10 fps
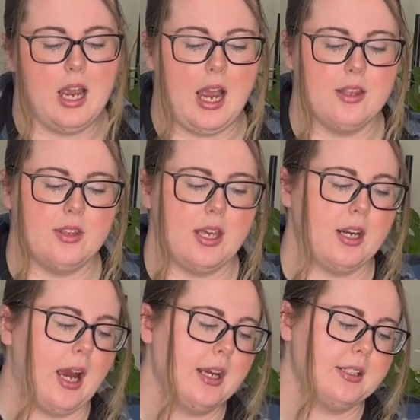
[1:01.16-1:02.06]
And then
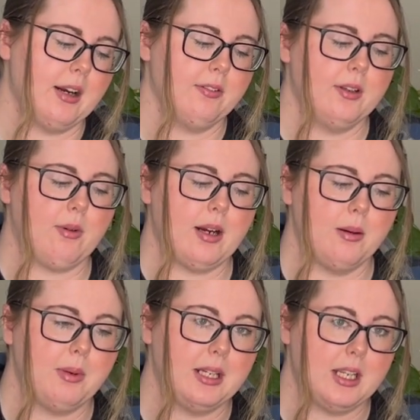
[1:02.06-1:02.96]
I definitely
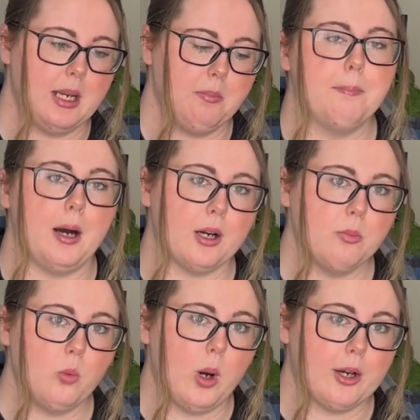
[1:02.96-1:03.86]
recommend a
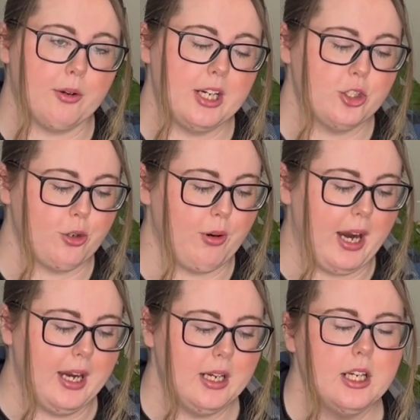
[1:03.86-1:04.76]
bottom watering
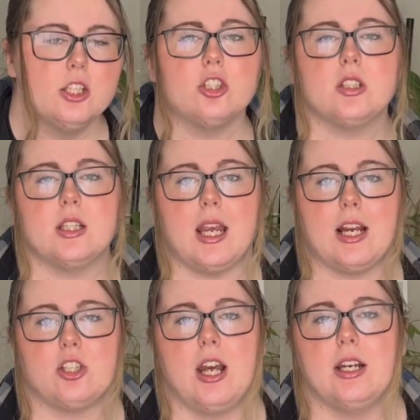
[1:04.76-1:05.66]
tray just to
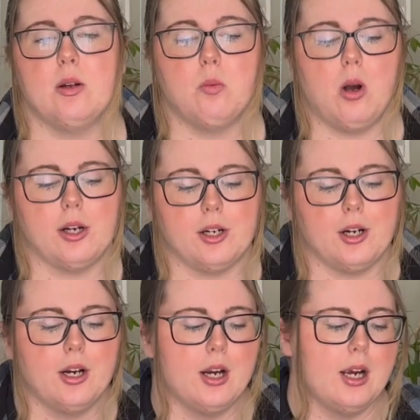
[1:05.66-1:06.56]
catch any
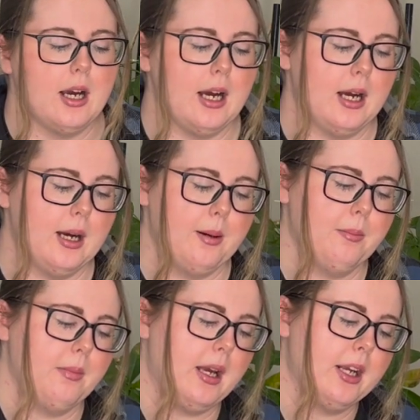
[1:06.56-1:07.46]
water.
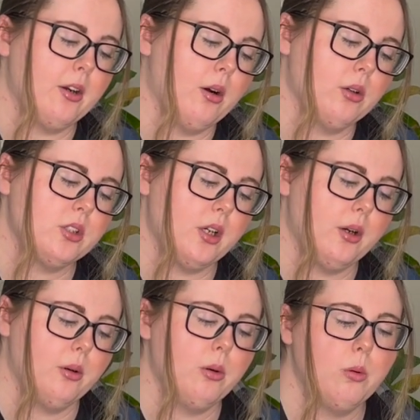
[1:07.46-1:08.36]
And
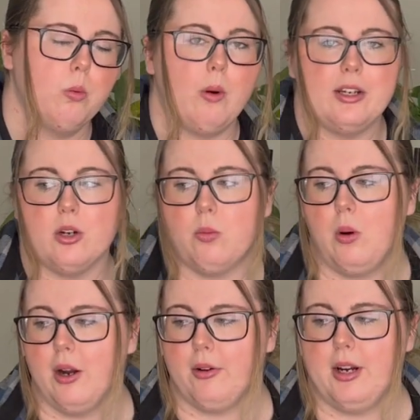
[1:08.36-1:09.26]
also when you're
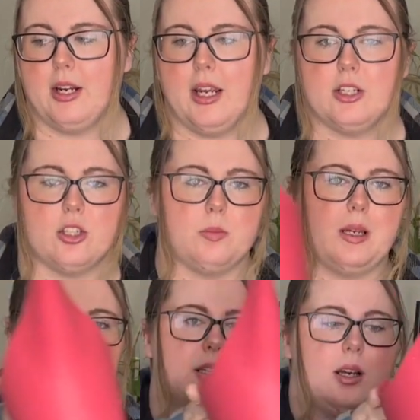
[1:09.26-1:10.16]
watering, it just
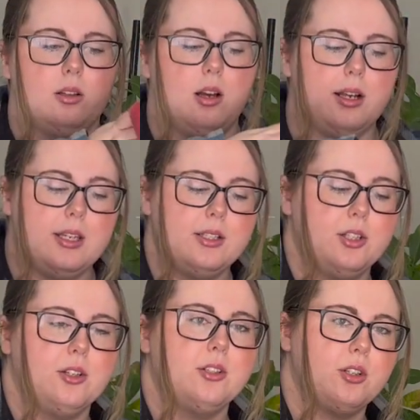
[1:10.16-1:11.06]
makes it a lot
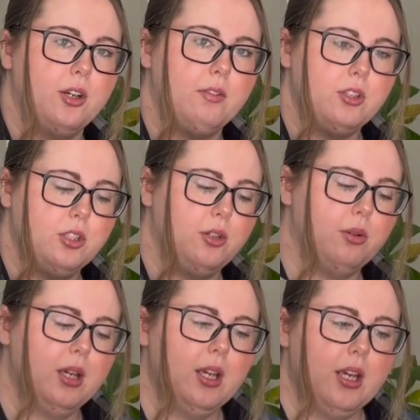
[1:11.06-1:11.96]
easier because all you have to do
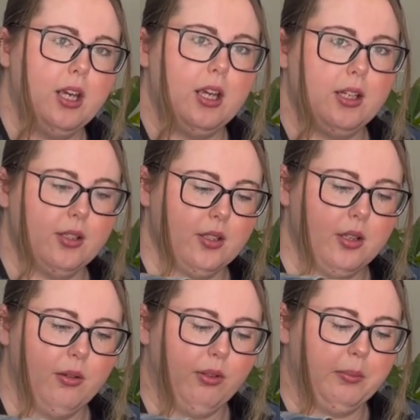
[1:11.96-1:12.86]
is
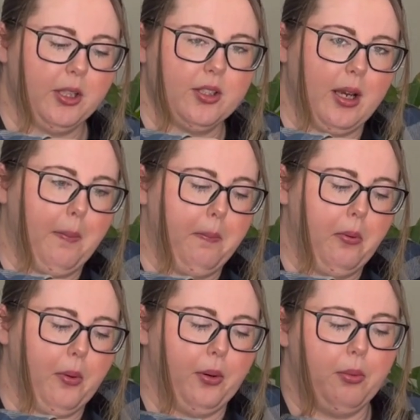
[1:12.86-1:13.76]
flip this up,
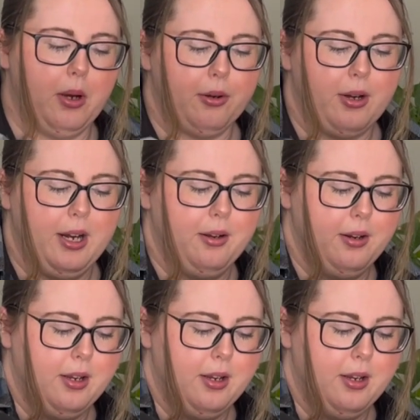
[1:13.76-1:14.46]
pour water in,